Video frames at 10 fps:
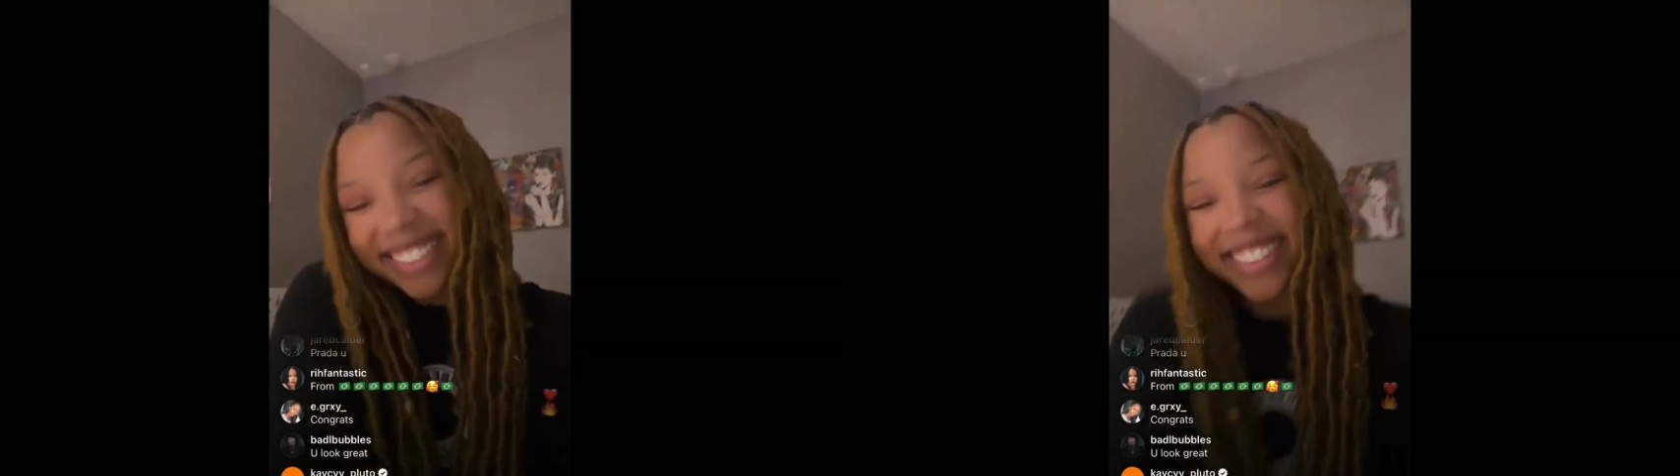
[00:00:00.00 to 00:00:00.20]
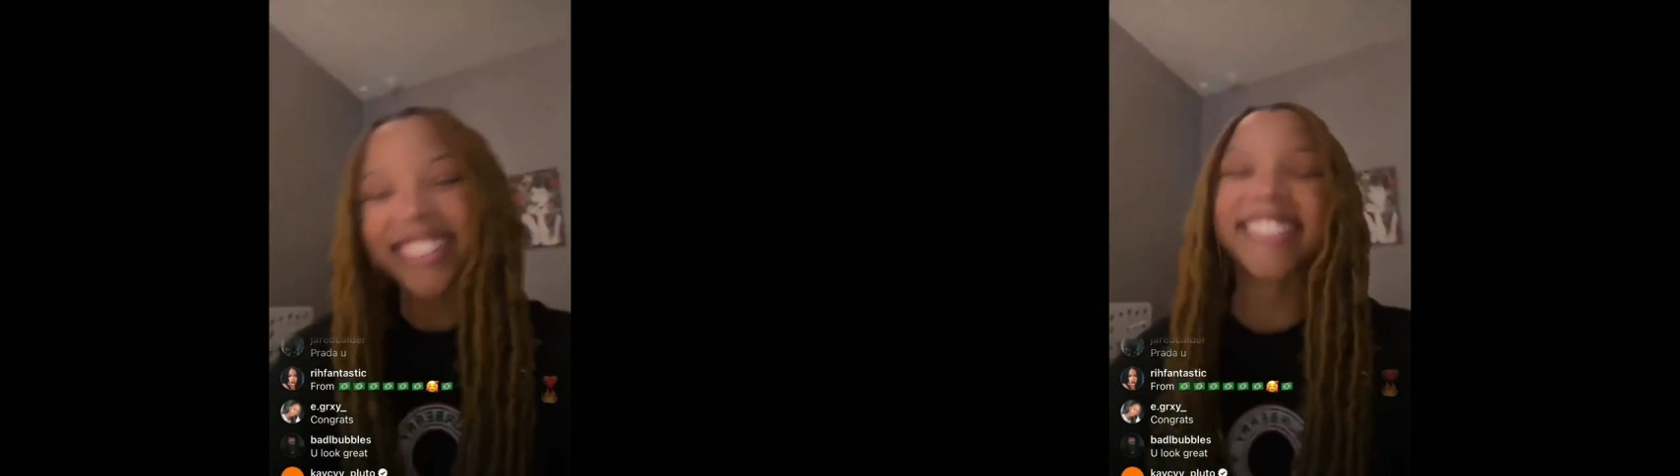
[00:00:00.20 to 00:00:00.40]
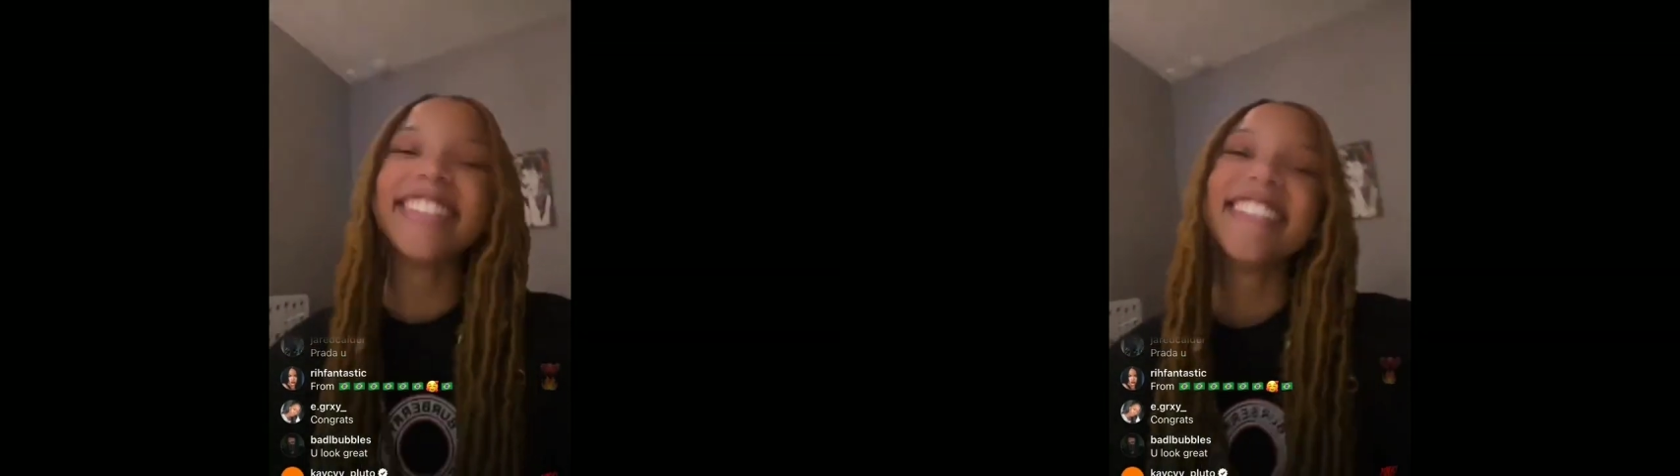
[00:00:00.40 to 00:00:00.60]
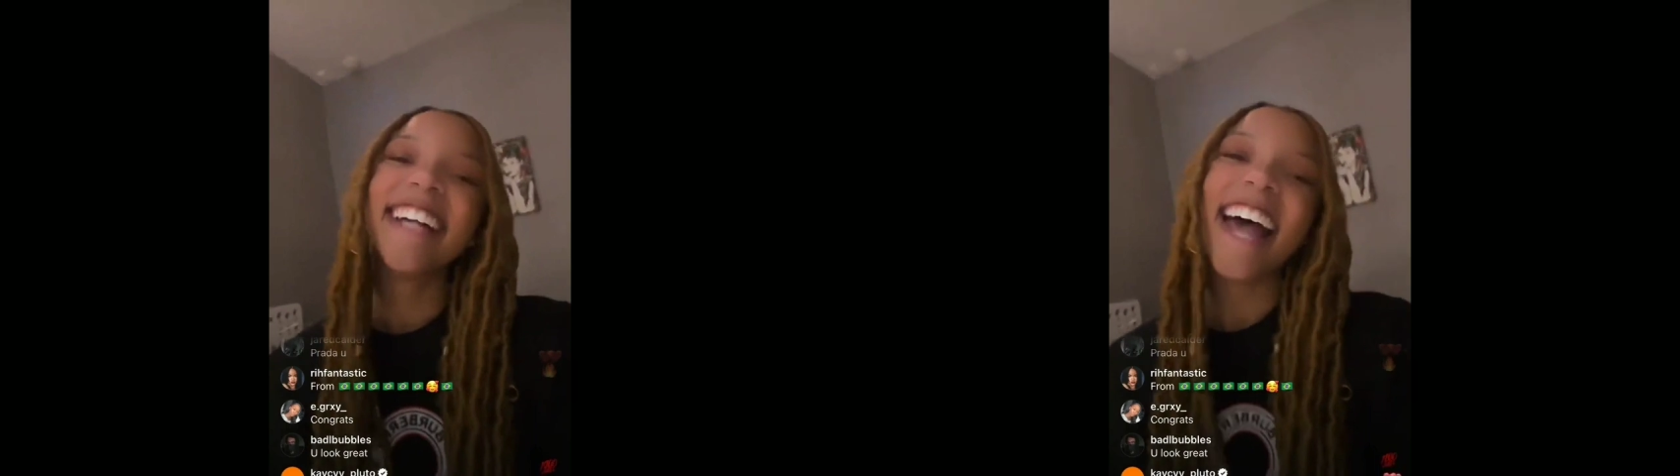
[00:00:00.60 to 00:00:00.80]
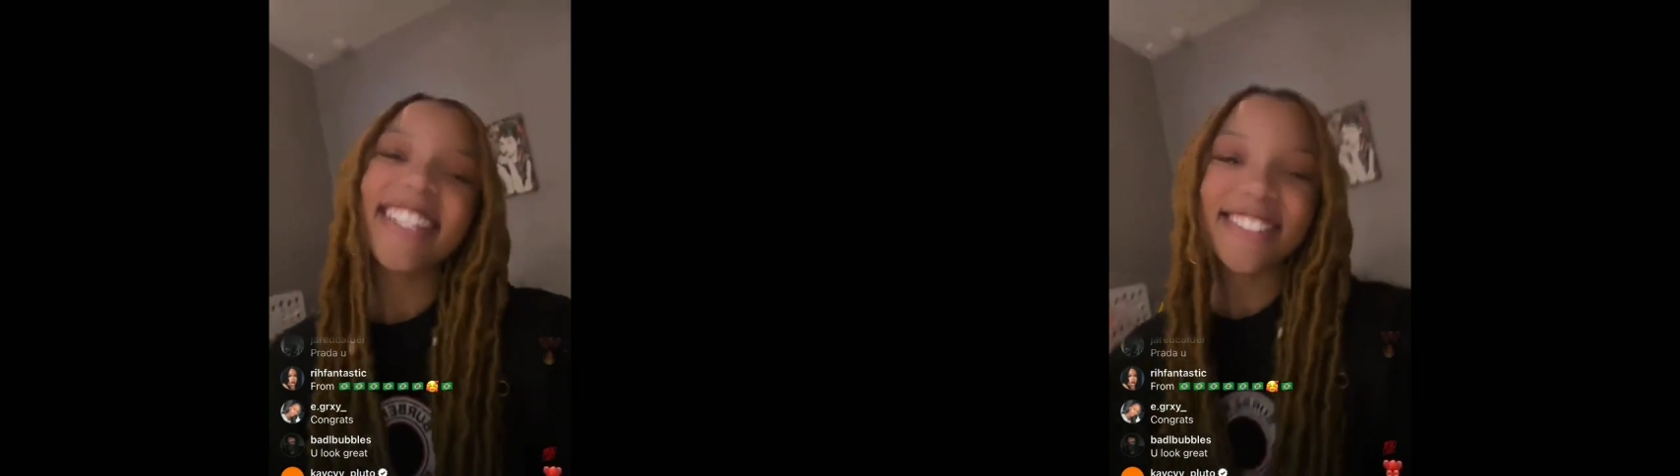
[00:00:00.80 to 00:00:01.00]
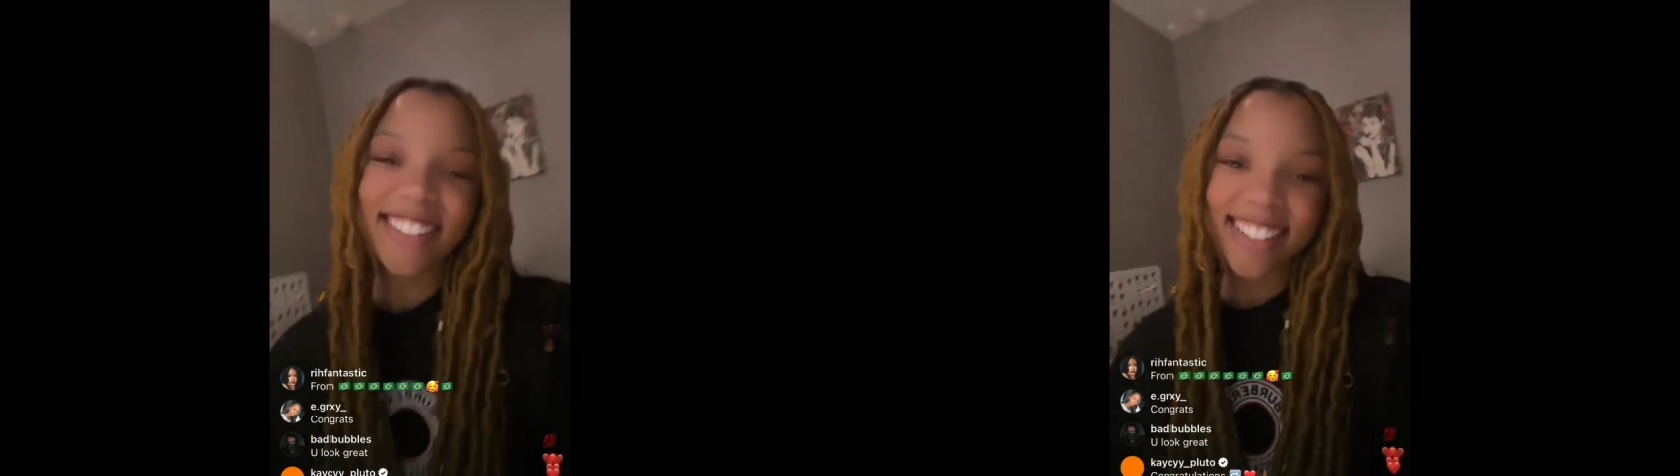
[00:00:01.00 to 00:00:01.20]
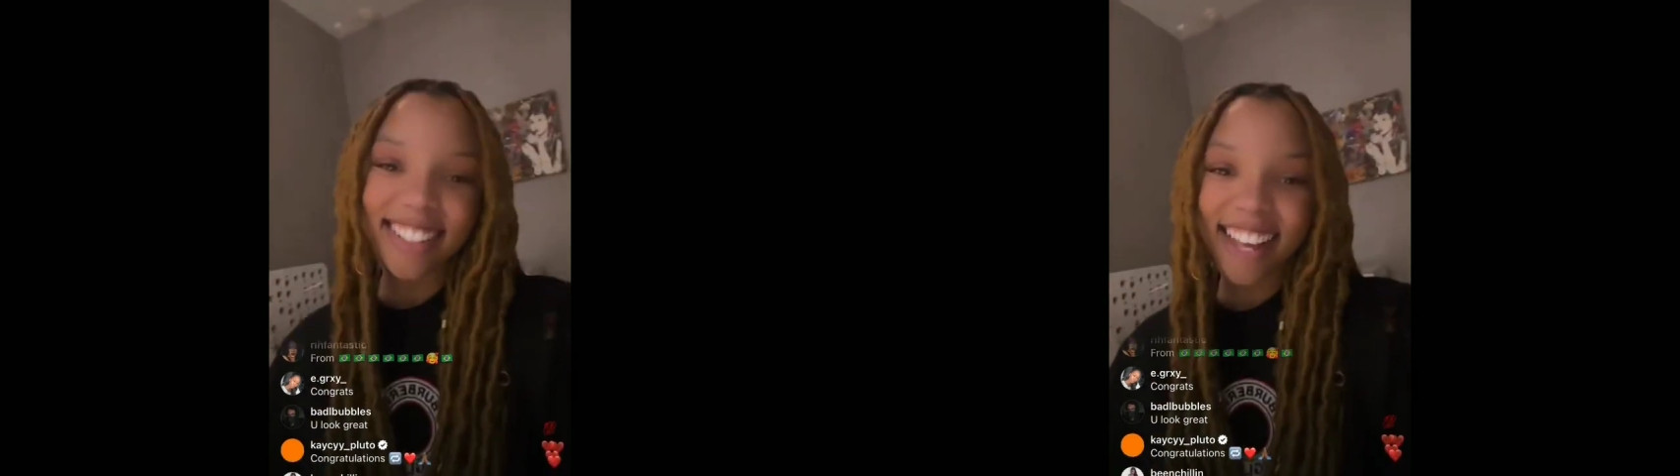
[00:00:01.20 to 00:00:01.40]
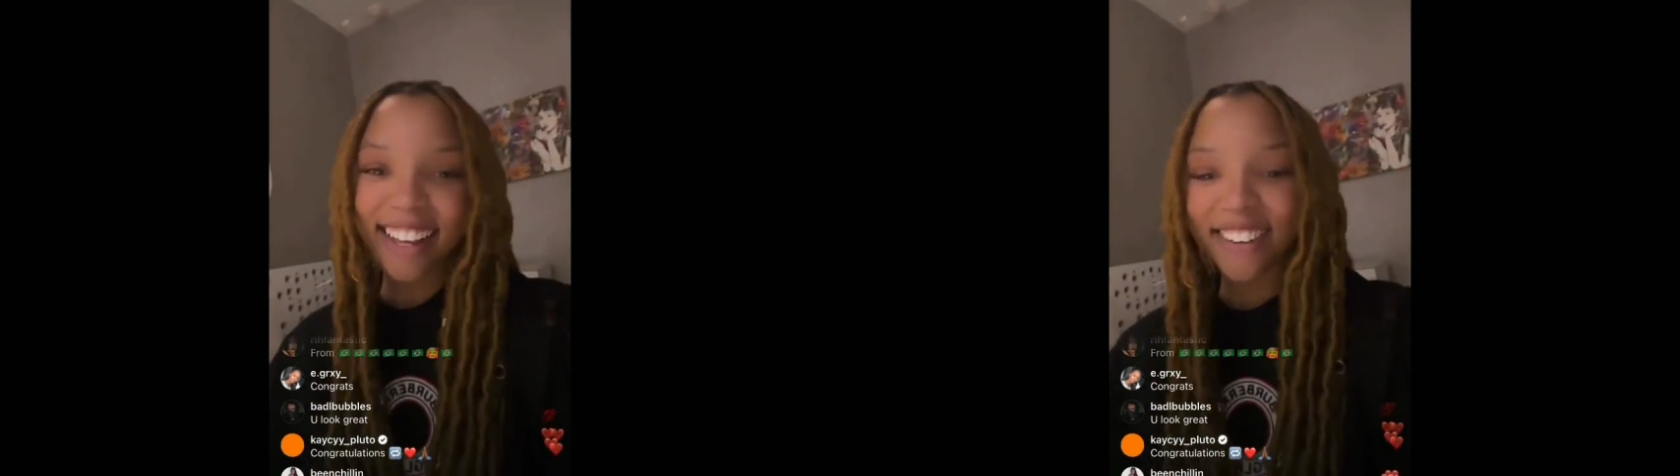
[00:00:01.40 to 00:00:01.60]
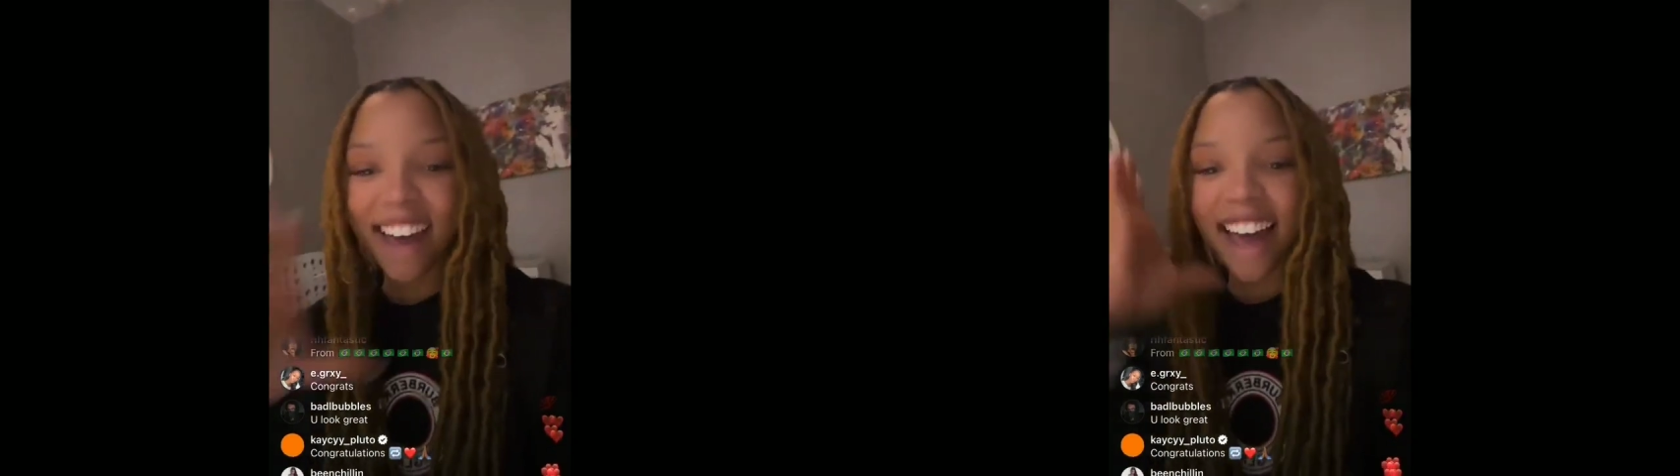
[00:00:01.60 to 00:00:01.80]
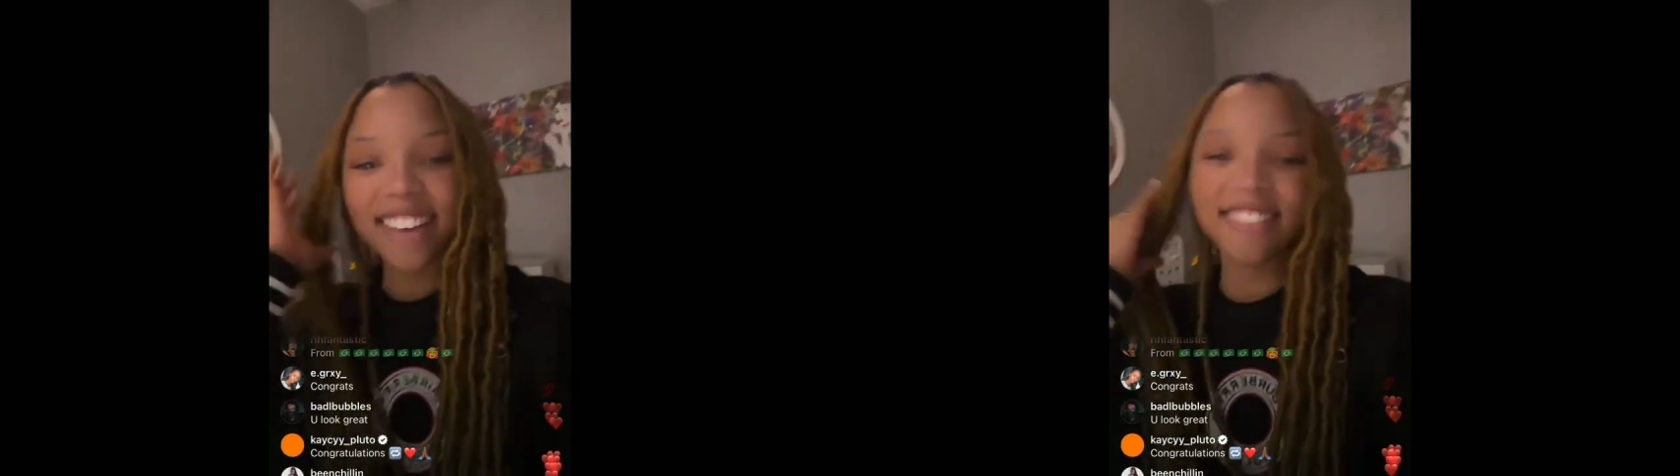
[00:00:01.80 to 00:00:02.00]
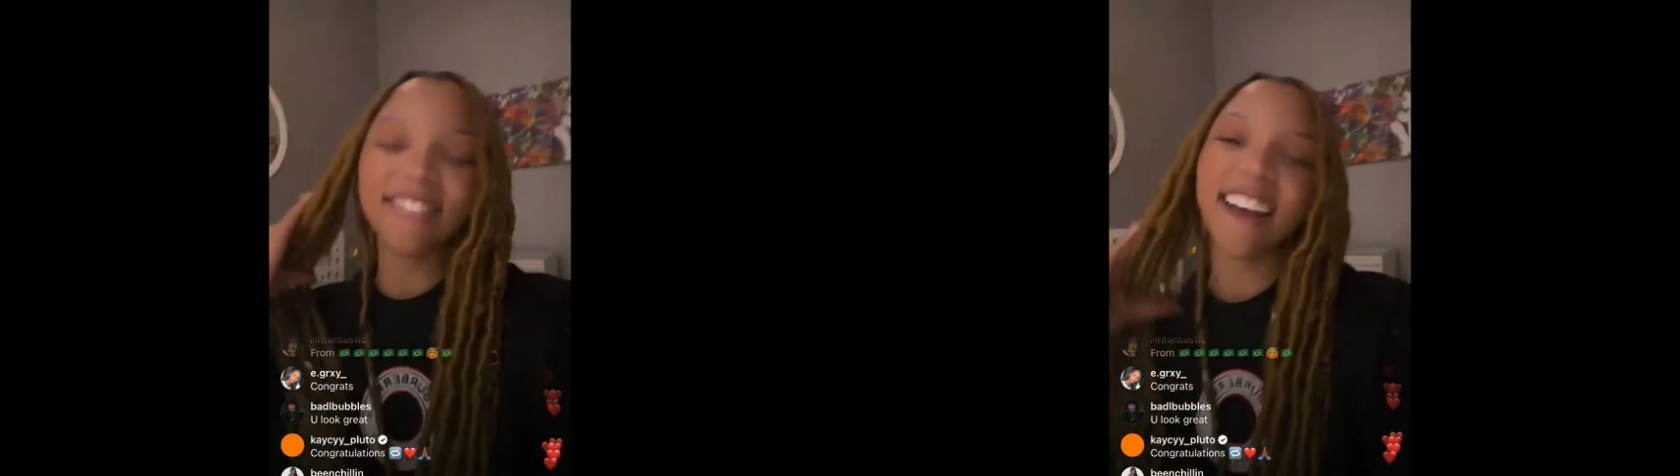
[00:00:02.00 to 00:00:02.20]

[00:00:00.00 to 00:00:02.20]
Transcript: Uh, that that would have been fly.